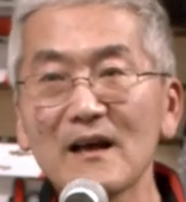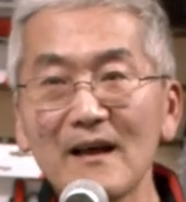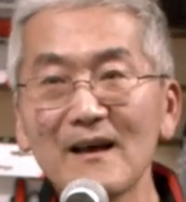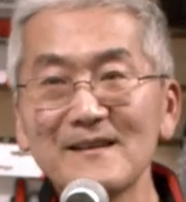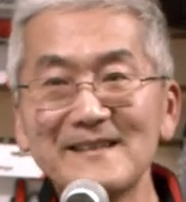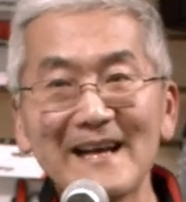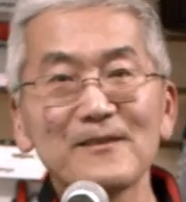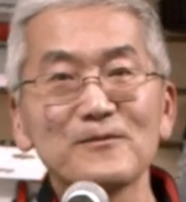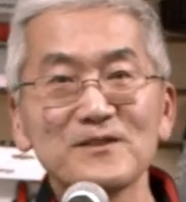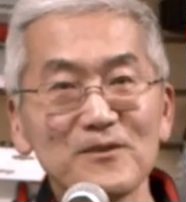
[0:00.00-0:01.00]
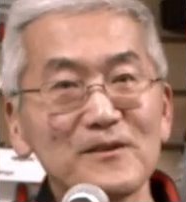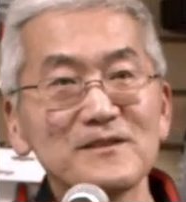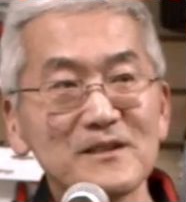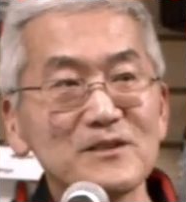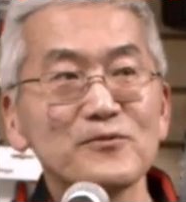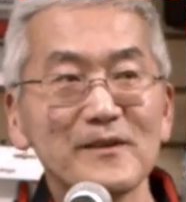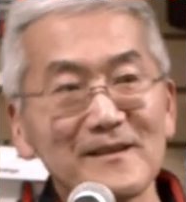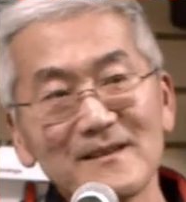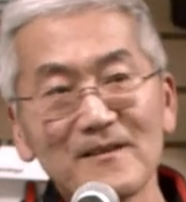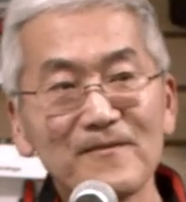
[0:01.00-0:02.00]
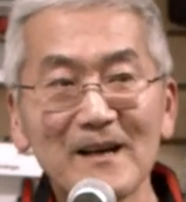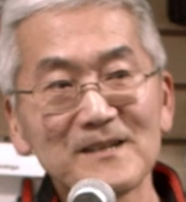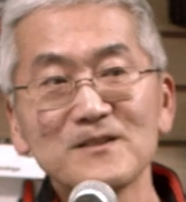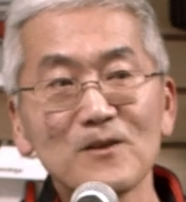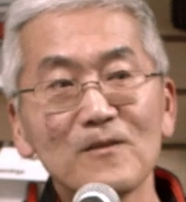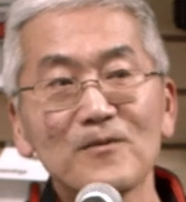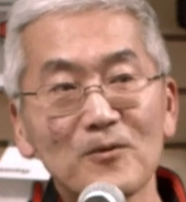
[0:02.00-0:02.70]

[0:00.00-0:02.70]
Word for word: a death or serious injury, the event is over,